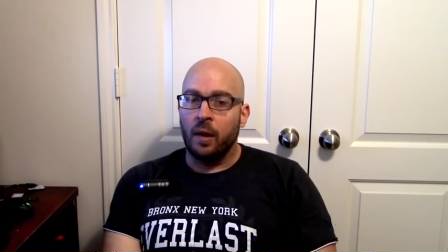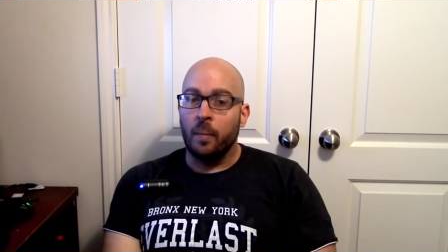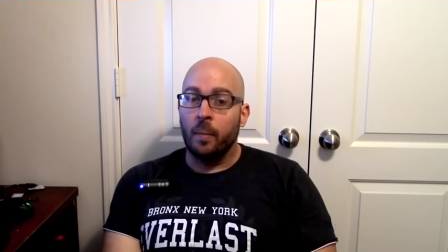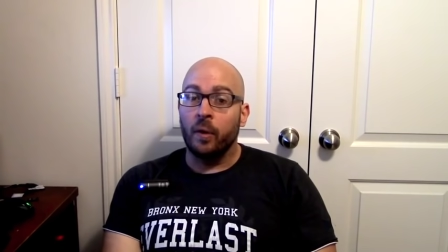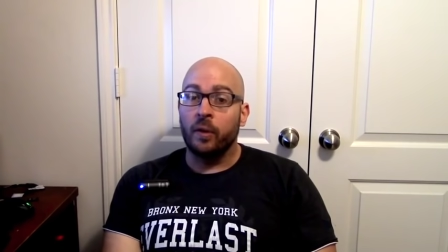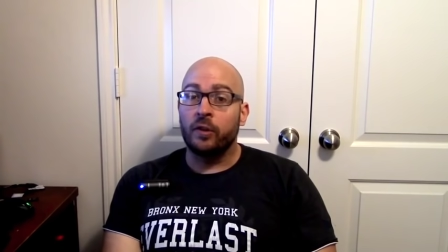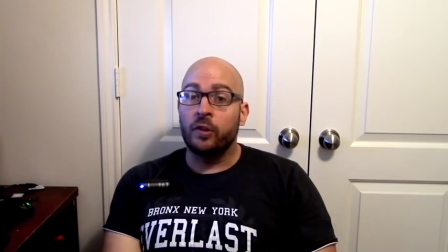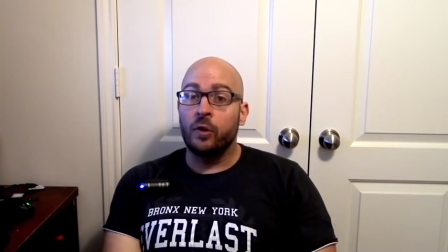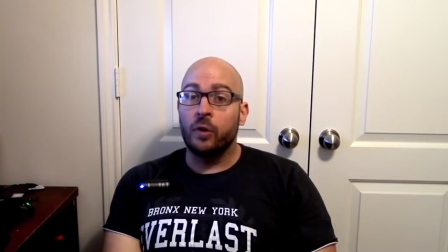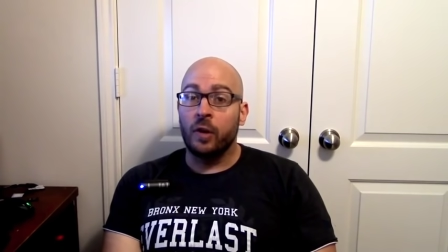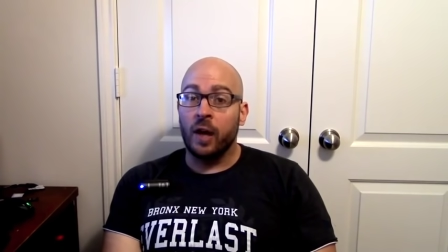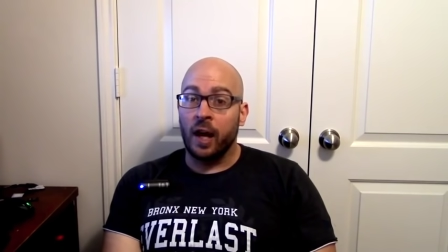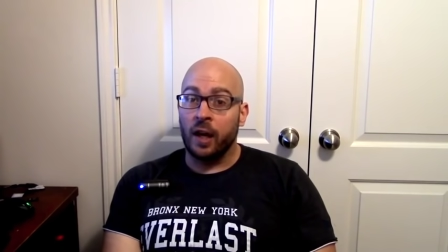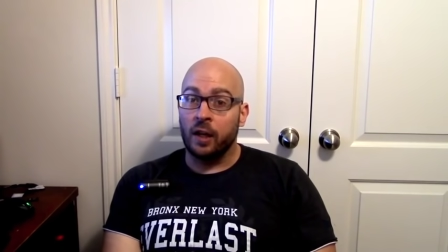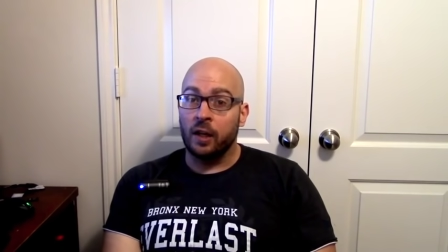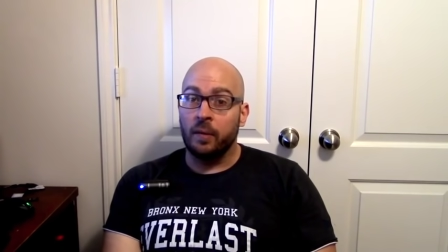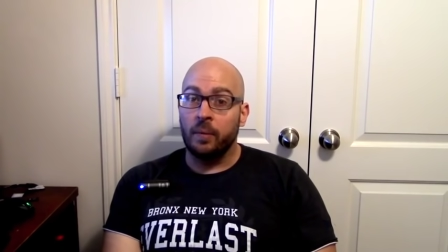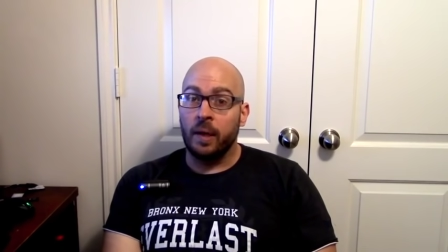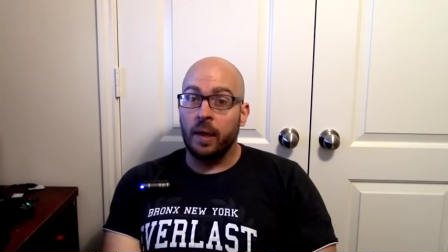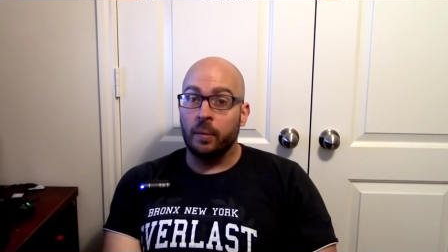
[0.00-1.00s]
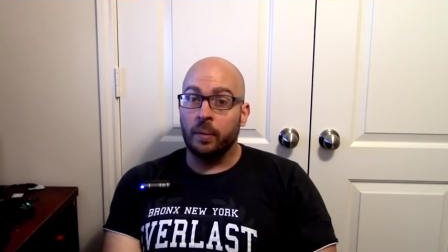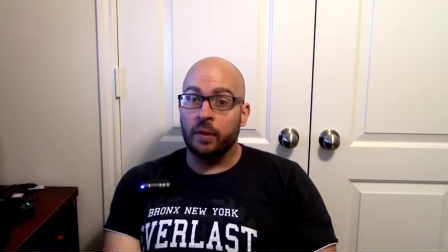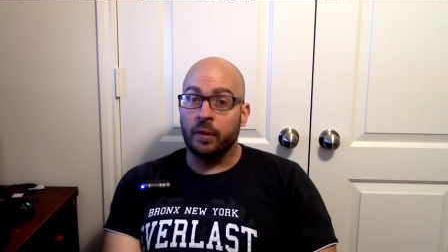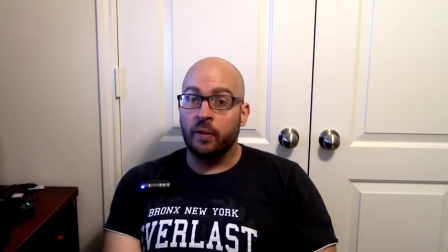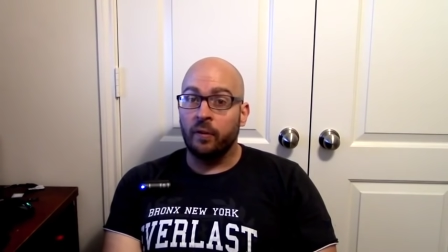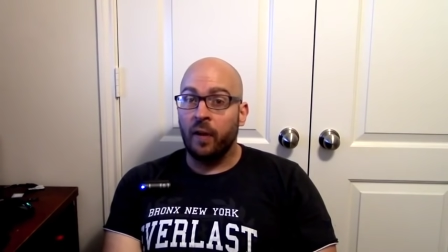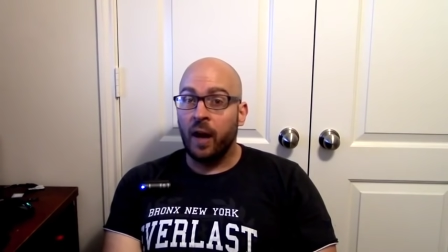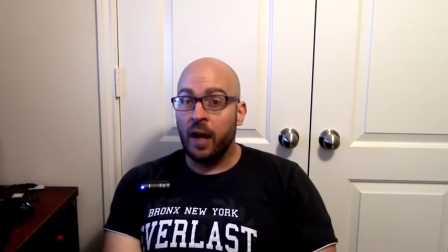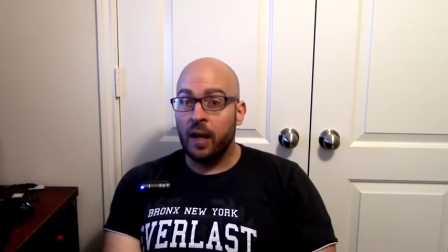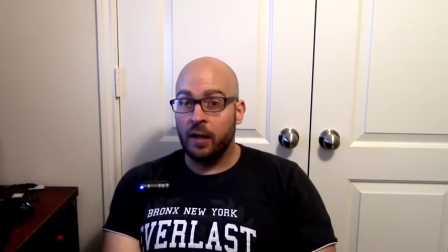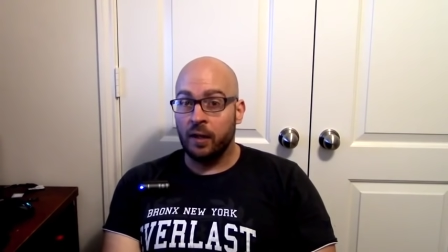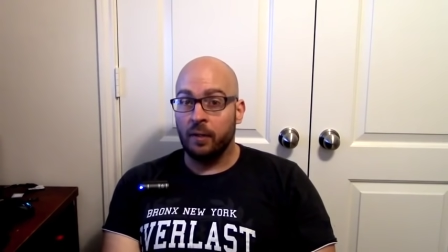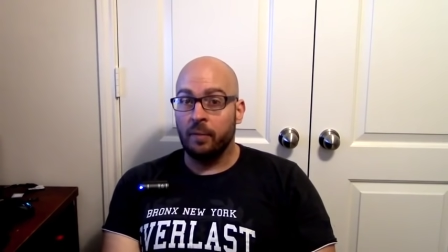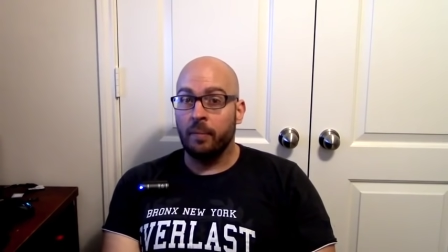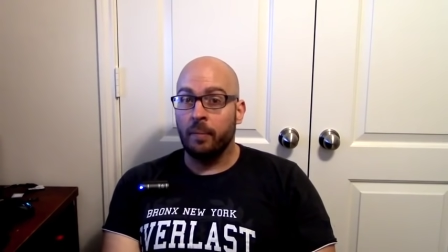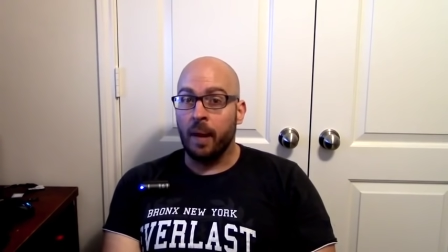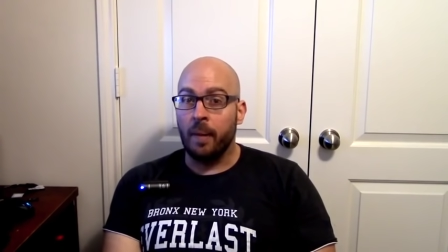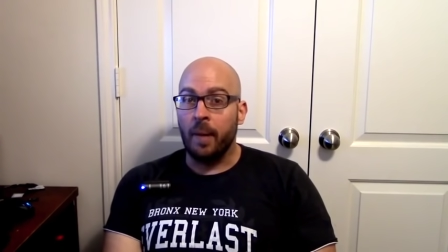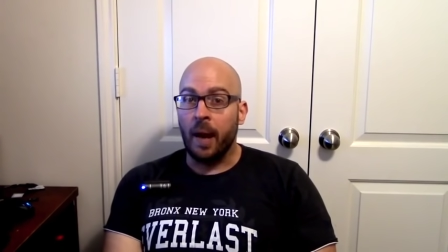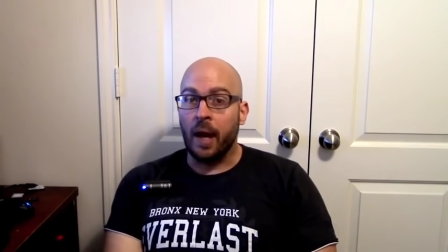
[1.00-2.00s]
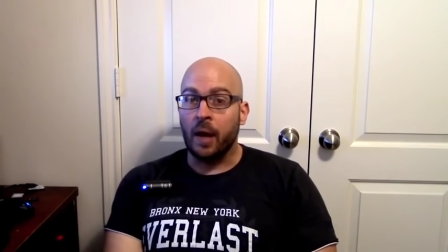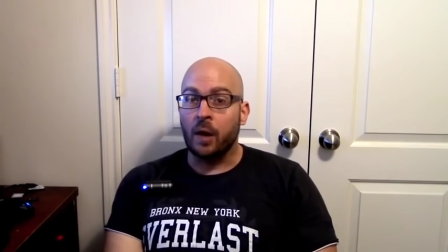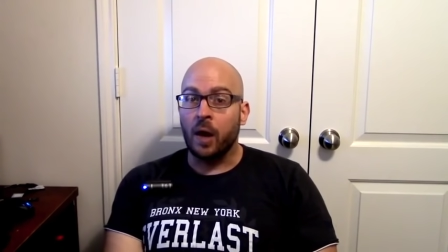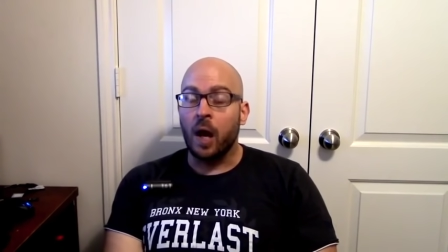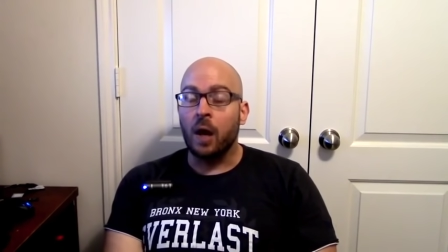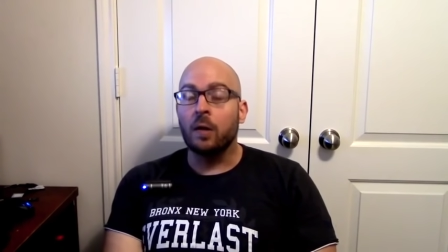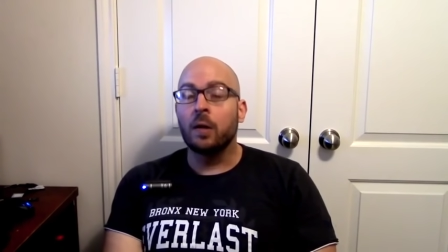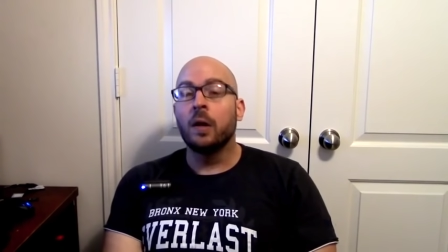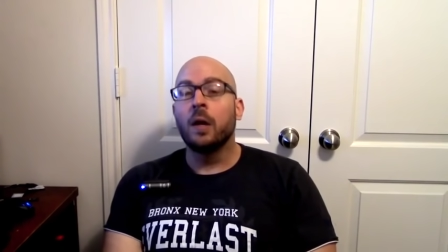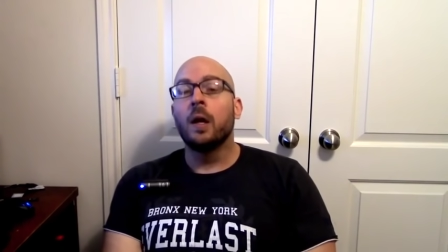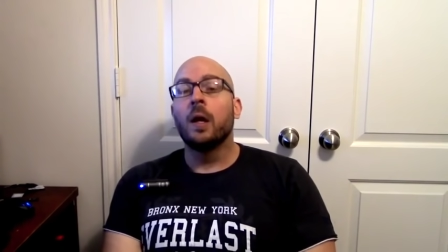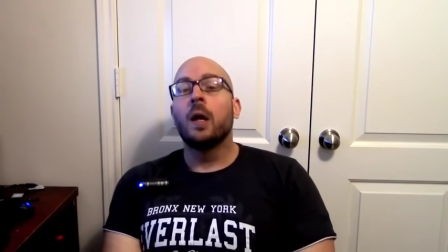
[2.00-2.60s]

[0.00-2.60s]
Most of you are not going to be able to find my background.